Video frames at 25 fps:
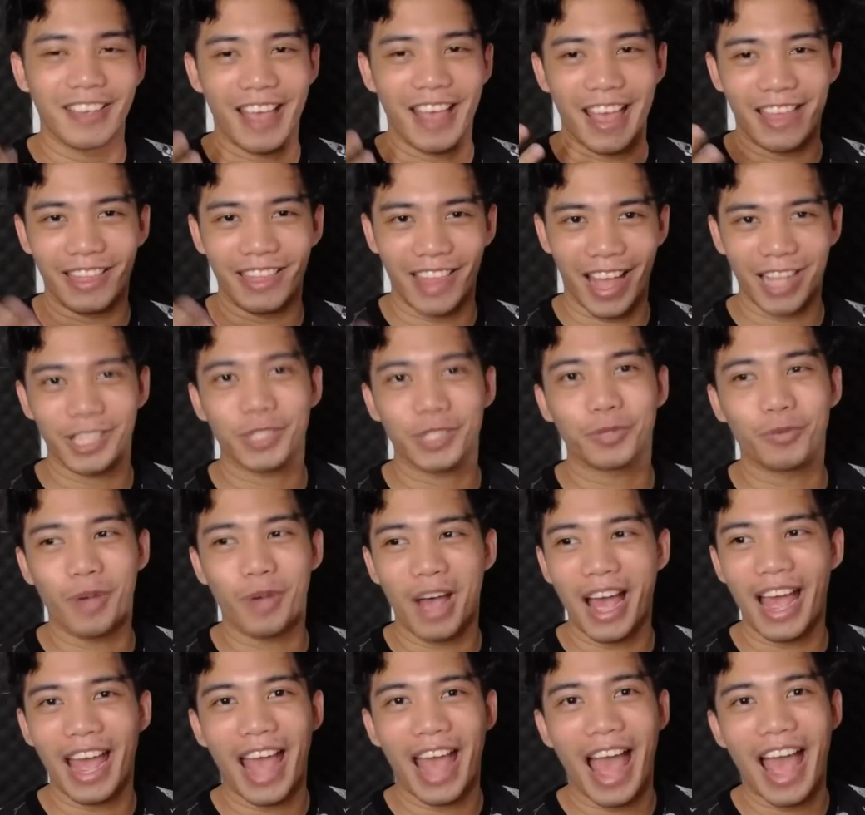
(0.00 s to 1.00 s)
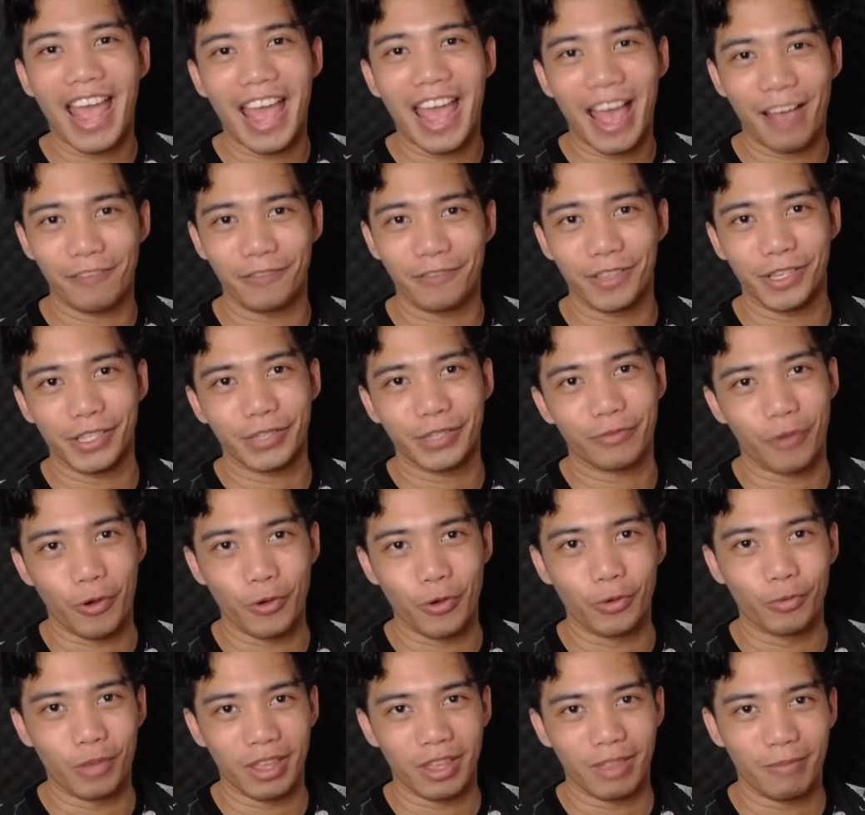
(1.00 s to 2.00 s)
and that's why I have this
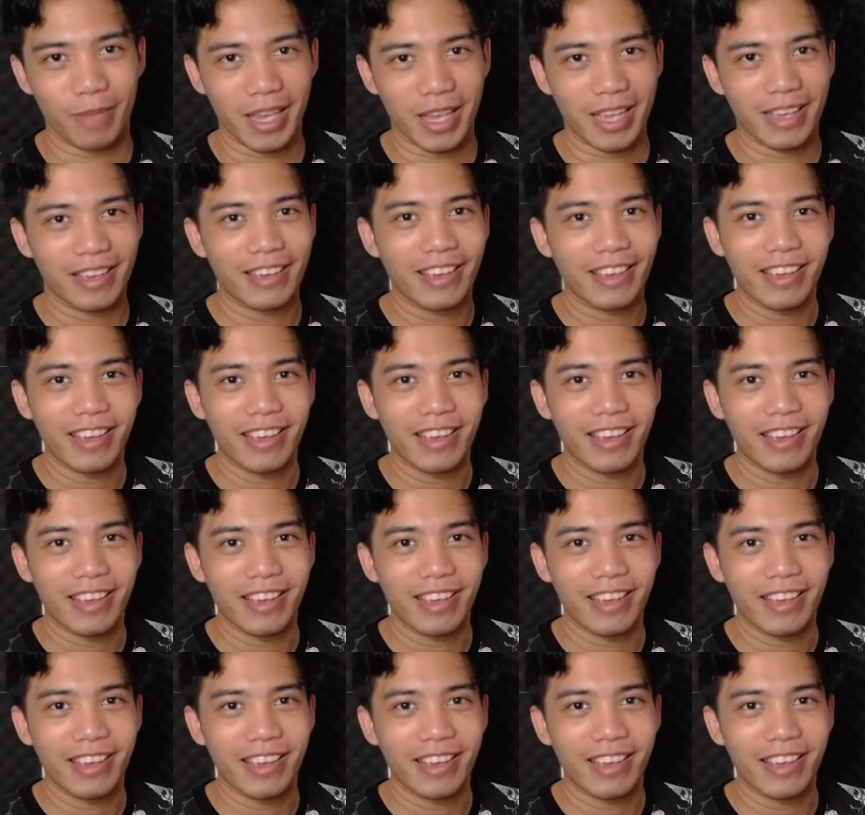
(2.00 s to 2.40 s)
phone with me.